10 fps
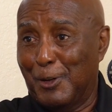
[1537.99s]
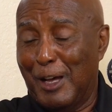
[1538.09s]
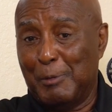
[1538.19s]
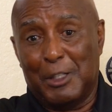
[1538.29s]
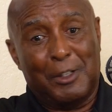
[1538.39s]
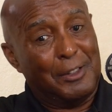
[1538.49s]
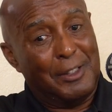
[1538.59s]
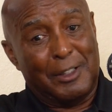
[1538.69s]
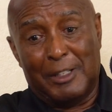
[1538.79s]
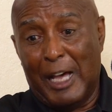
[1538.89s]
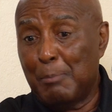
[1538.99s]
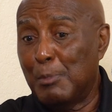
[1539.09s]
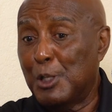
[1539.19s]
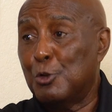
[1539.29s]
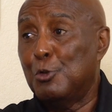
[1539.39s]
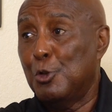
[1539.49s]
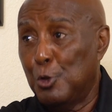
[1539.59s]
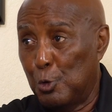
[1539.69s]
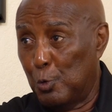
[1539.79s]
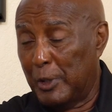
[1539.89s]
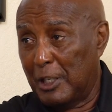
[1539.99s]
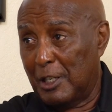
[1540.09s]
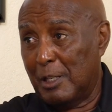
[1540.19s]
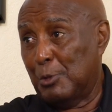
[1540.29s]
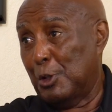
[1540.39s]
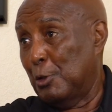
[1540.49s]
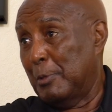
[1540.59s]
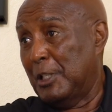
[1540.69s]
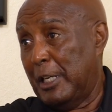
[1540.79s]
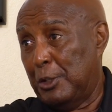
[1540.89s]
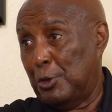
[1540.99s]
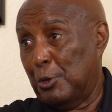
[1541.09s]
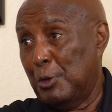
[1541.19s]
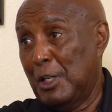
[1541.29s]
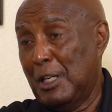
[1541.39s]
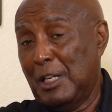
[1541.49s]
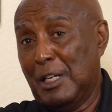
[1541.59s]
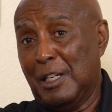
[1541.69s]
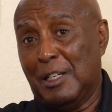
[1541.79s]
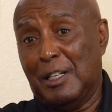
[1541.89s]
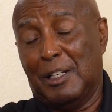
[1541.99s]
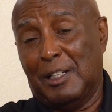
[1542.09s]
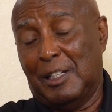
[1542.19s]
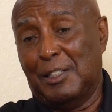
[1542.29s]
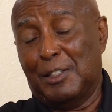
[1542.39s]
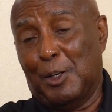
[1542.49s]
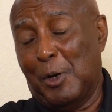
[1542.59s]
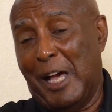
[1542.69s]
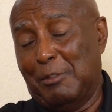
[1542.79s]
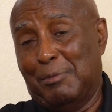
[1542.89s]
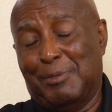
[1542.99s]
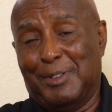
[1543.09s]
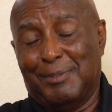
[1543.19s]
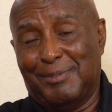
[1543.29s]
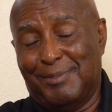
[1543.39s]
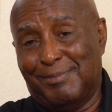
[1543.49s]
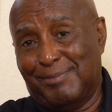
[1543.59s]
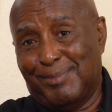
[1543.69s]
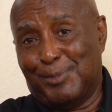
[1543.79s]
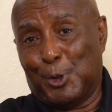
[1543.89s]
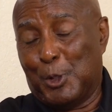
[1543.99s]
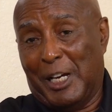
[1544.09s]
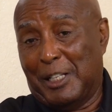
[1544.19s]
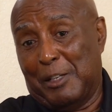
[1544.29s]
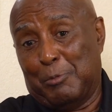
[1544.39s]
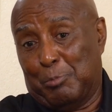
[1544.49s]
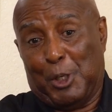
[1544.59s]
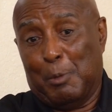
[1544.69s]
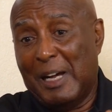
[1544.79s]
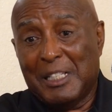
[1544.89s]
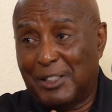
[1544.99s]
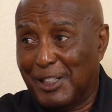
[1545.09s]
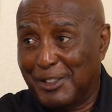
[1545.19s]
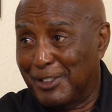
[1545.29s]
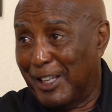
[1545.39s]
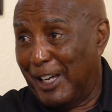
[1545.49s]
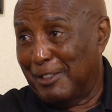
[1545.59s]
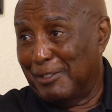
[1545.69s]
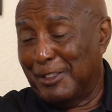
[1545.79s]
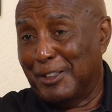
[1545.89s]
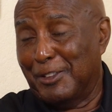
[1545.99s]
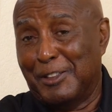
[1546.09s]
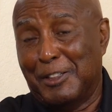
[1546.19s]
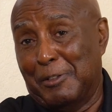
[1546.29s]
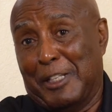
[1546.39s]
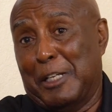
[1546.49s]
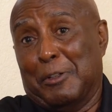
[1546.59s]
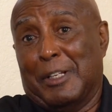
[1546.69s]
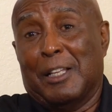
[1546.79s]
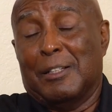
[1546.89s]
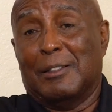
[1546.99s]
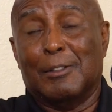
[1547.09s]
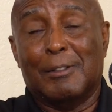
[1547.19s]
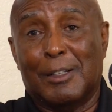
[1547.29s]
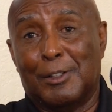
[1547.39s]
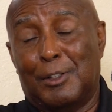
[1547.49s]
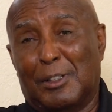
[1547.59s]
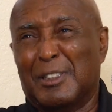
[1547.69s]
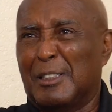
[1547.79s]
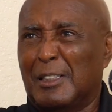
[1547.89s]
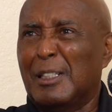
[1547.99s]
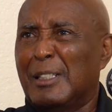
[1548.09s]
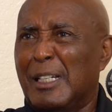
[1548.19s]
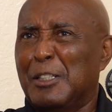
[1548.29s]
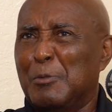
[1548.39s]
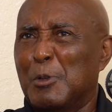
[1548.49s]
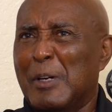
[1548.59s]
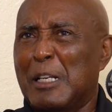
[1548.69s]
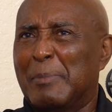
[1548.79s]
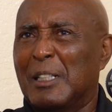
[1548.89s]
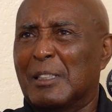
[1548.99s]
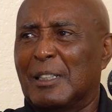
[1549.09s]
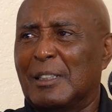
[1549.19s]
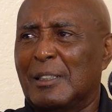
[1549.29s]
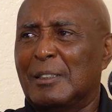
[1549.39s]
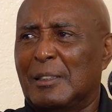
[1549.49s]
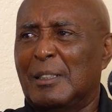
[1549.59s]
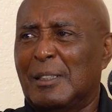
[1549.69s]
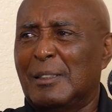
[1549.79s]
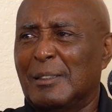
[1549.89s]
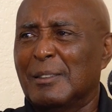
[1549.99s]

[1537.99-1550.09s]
I mean, there's not much new when it comes to human nature. Yeah, and so and I tell my sons that, and then later, now that they're adults, they say, "Yeah, Dad, you were right about that." I say, "Yeah."